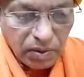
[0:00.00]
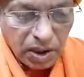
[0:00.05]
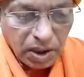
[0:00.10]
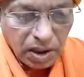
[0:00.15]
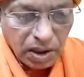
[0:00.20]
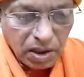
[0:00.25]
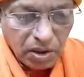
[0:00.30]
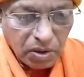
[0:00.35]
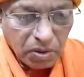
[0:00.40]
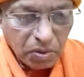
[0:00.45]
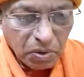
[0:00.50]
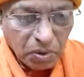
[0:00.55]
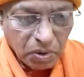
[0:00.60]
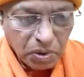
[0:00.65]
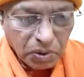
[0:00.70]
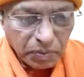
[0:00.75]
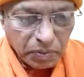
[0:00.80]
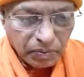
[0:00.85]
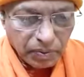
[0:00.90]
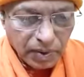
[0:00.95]
just to
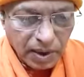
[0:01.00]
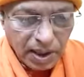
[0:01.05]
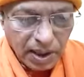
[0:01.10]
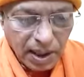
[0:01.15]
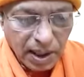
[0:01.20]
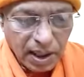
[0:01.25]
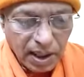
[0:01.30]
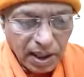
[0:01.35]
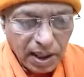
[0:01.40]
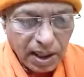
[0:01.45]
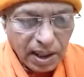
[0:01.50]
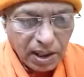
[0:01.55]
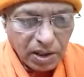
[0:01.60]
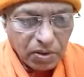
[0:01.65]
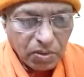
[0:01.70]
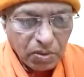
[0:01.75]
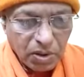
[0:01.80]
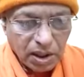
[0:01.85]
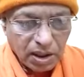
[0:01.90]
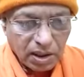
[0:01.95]
target
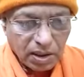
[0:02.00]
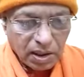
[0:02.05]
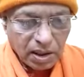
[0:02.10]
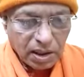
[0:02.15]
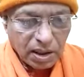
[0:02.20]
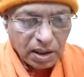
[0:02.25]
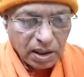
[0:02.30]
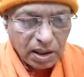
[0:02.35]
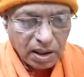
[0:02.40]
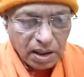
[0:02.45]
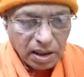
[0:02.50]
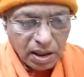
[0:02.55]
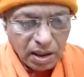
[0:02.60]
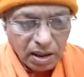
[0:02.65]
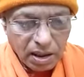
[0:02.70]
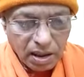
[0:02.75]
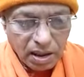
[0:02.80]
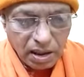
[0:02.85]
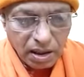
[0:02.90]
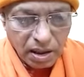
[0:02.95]
one uh,
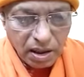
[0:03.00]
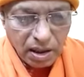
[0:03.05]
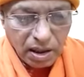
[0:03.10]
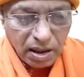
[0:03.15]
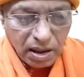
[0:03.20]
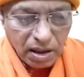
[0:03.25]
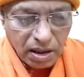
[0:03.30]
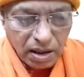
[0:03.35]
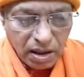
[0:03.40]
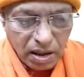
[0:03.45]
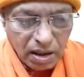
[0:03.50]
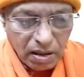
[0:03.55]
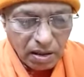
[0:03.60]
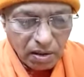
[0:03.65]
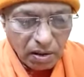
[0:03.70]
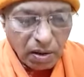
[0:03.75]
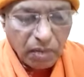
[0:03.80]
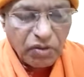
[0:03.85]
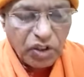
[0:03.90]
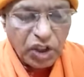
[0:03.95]

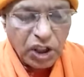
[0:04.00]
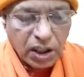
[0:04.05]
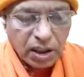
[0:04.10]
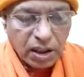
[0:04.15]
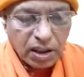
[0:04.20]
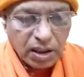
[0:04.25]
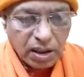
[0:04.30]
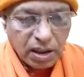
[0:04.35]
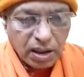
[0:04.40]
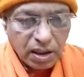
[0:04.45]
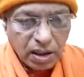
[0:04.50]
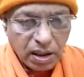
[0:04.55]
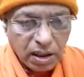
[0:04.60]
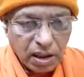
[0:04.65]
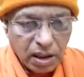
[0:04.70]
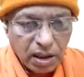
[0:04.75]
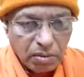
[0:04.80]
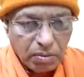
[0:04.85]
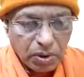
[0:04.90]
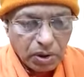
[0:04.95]
object
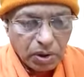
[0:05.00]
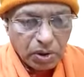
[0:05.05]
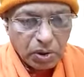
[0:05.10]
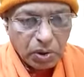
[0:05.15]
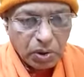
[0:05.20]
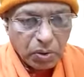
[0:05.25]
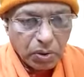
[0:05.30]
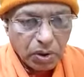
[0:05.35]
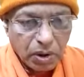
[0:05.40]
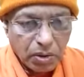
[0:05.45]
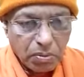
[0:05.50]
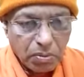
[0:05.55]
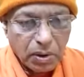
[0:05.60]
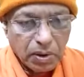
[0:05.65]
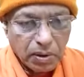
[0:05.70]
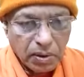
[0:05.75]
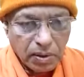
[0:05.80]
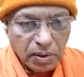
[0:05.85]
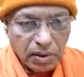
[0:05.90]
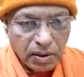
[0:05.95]
if you throw a
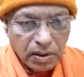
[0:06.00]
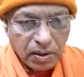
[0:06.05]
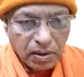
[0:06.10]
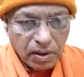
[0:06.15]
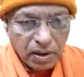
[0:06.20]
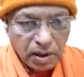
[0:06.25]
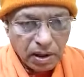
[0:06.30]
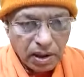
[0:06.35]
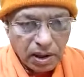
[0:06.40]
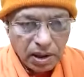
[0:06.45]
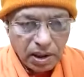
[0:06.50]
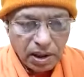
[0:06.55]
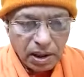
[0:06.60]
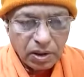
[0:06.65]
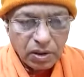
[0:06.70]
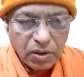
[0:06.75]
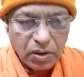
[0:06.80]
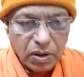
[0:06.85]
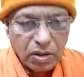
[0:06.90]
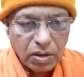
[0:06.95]
ball, it
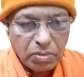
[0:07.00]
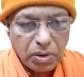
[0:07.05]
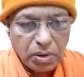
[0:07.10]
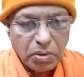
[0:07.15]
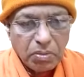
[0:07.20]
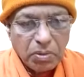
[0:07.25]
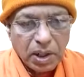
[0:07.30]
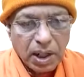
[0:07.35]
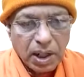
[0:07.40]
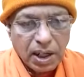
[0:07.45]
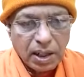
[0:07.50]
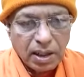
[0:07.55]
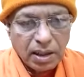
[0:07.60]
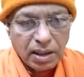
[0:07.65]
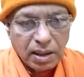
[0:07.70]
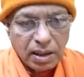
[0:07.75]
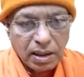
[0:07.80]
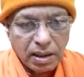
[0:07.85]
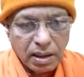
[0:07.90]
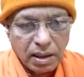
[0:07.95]
has gone from your
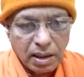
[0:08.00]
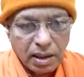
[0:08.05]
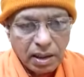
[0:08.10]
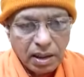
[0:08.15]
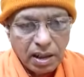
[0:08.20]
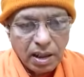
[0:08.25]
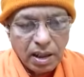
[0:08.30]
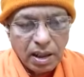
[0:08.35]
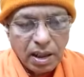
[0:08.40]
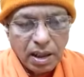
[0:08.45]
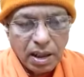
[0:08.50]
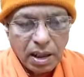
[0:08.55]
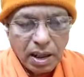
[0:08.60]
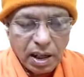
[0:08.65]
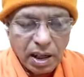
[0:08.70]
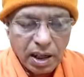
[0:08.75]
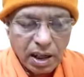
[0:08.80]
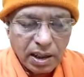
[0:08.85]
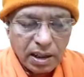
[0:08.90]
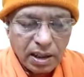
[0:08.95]
hand.
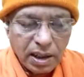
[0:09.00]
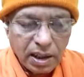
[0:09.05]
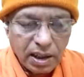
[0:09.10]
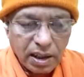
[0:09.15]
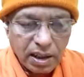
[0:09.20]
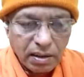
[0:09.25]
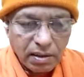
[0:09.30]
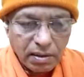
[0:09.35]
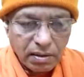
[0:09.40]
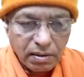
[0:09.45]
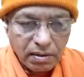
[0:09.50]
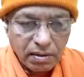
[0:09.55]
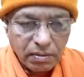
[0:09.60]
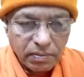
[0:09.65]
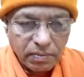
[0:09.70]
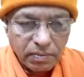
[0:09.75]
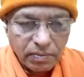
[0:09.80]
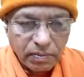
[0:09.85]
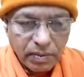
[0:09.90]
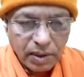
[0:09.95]
Either
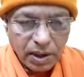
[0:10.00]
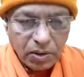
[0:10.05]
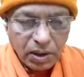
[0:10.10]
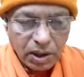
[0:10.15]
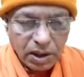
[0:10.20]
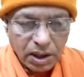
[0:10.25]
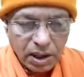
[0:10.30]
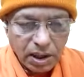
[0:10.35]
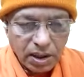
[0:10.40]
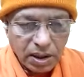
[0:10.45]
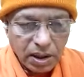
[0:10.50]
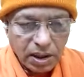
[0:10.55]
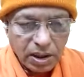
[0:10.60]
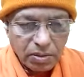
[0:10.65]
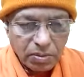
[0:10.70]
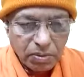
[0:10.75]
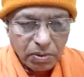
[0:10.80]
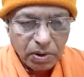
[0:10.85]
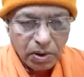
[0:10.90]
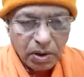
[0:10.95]
you are
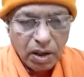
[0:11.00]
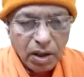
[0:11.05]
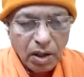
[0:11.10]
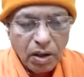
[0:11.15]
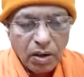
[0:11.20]
successful